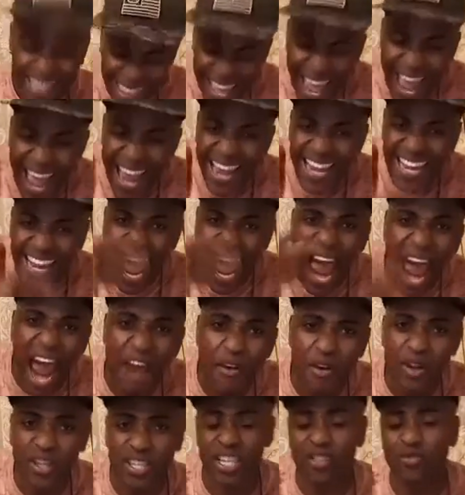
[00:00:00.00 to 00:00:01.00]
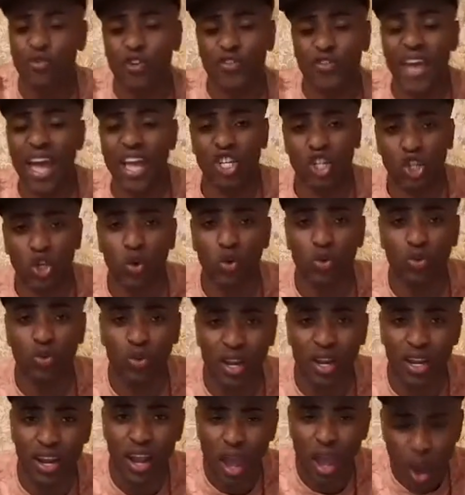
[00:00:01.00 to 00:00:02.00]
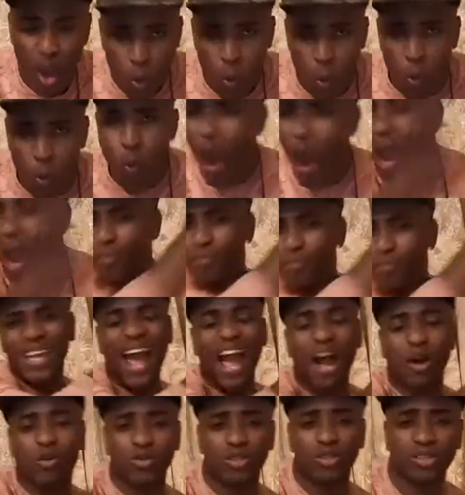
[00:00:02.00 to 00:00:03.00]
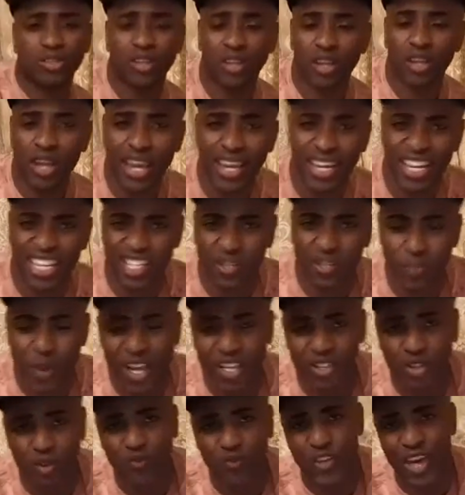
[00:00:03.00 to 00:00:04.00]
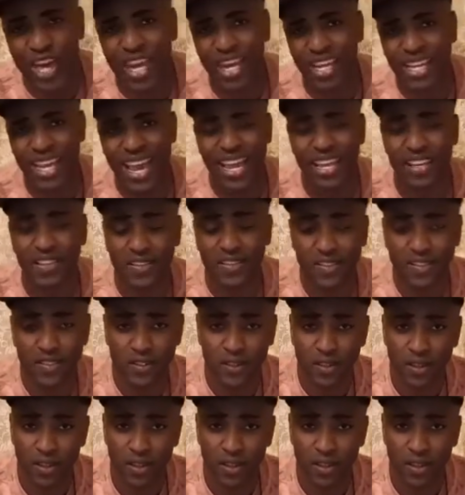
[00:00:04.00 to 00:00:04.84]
Their inheritance for their children wiped out in a space of 30 days.